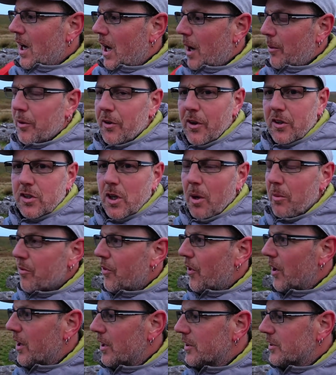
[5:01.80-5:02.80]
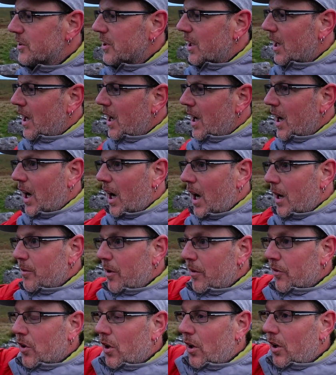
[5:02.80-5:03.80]
up on the top thirds.
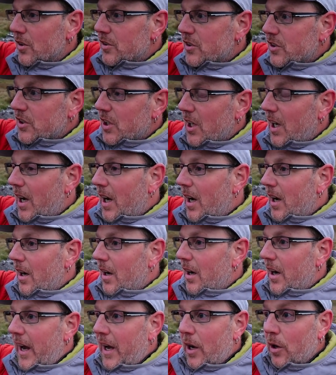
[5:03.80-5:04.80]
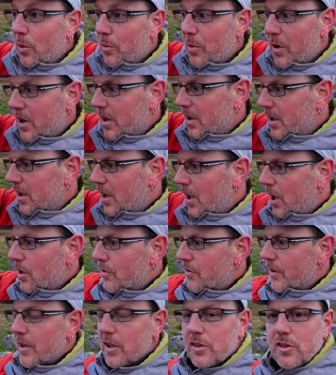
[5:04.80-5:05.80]
I've got Ingleborough
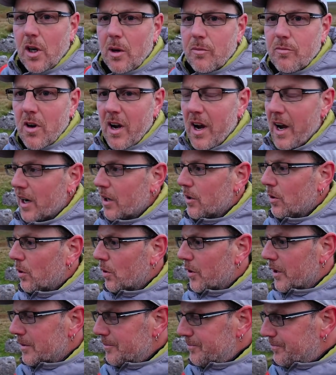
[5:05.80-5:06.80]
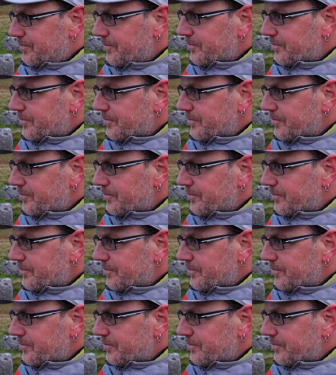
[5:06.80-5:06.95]
over in the top right hand corner,